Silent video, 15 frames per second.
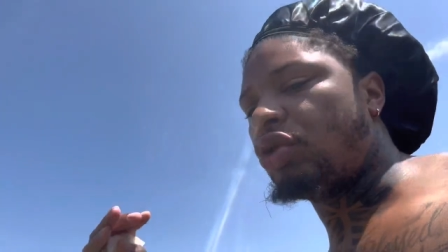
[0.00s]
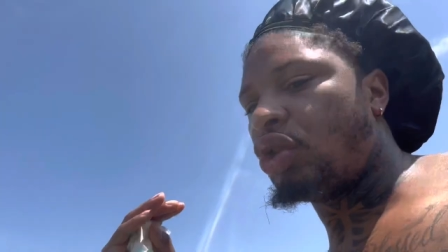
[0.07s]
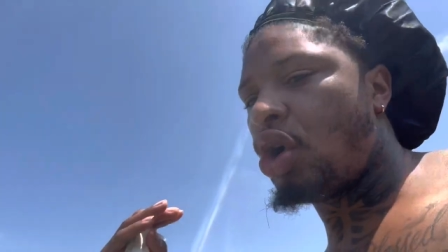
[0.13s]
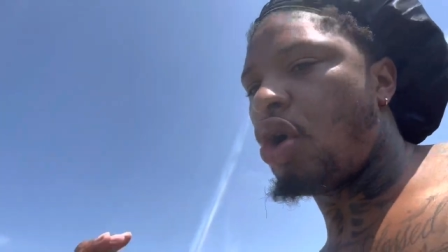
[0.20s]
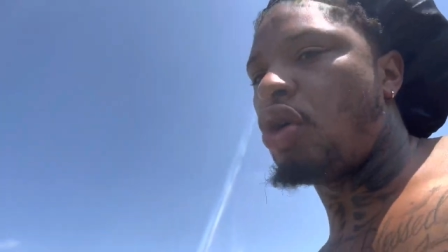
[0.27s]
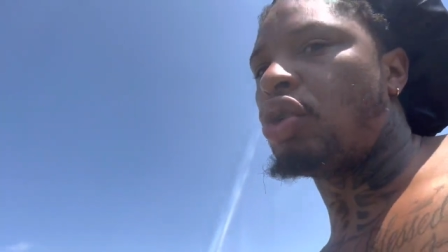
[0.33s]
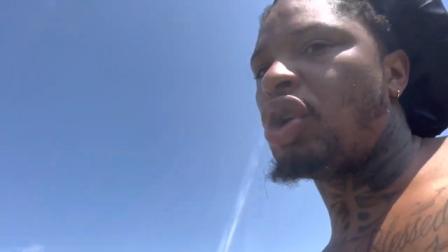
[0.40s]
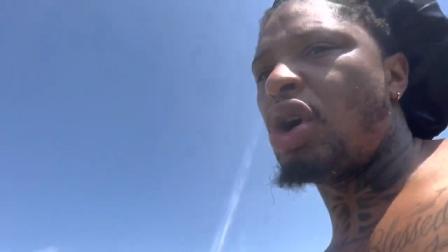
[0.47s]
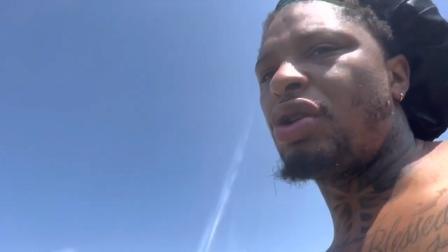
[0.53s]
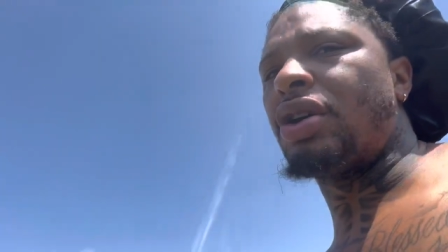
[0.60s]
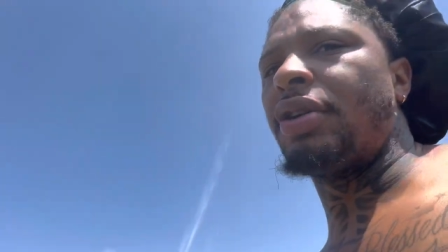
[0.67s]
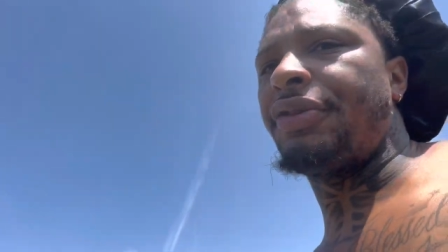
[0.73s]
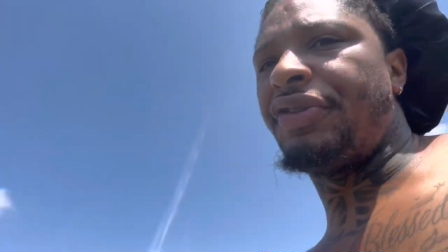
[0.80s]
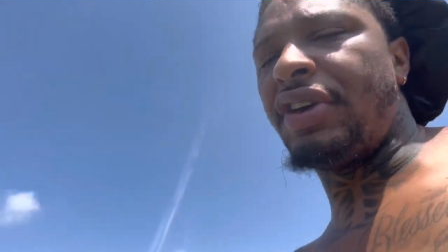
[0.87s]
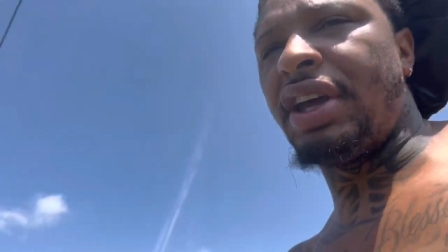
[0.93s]
no
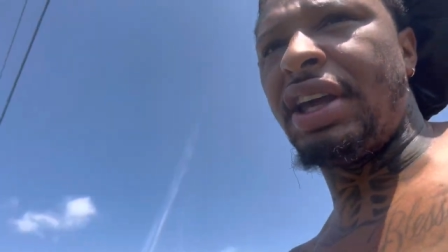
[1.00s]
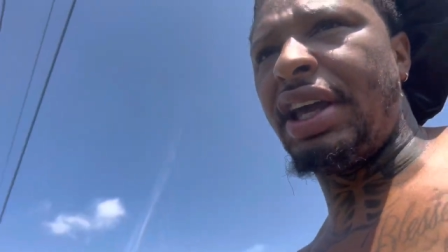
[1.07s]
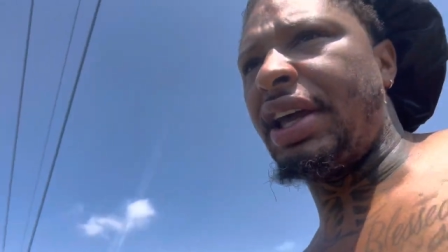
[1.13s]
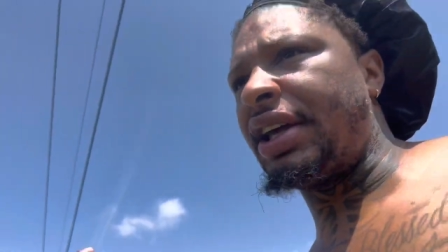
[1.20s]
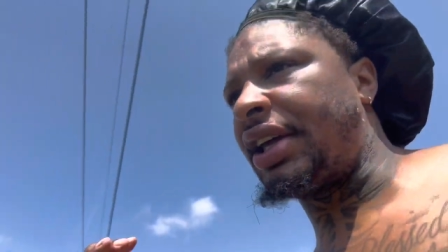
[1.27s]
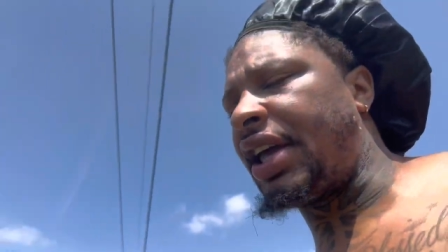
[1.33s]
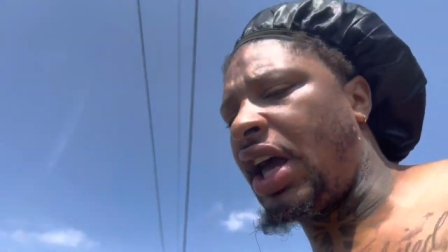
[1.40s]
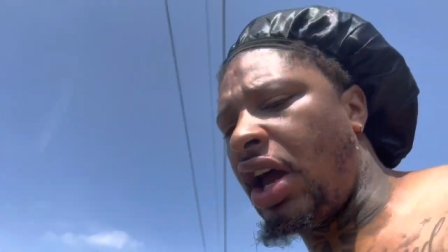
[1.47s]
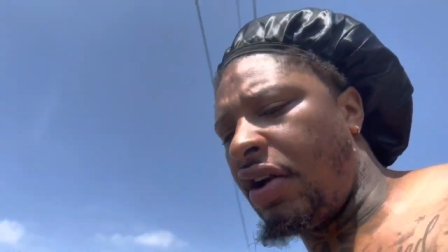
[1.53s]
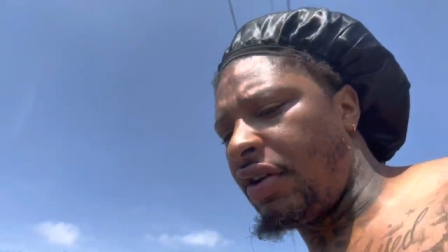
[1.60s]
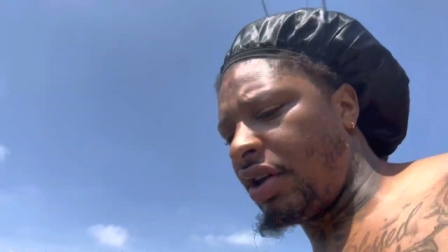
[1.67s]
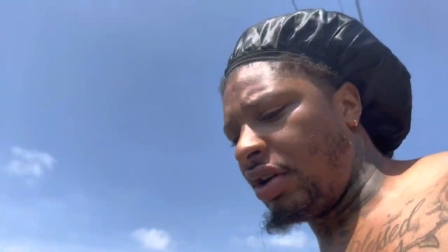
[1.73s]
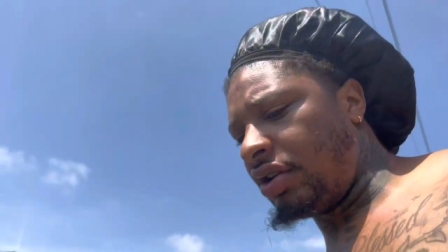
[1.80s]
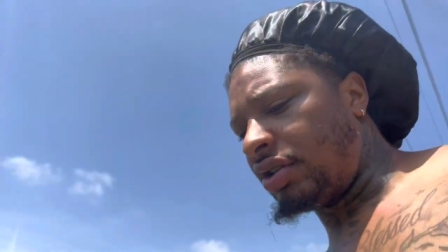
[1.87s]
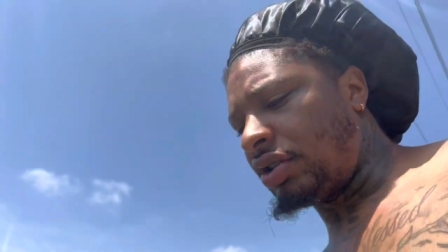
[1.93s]
longer fit in
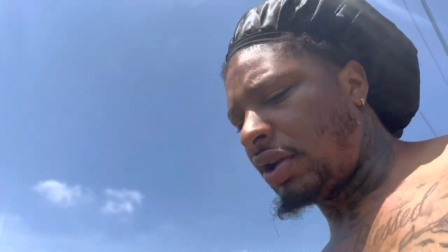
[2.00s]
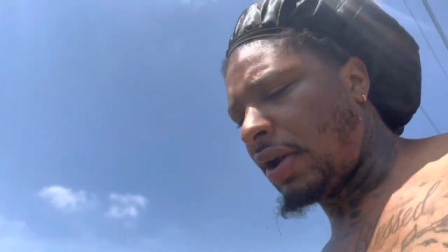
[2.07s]
carriers.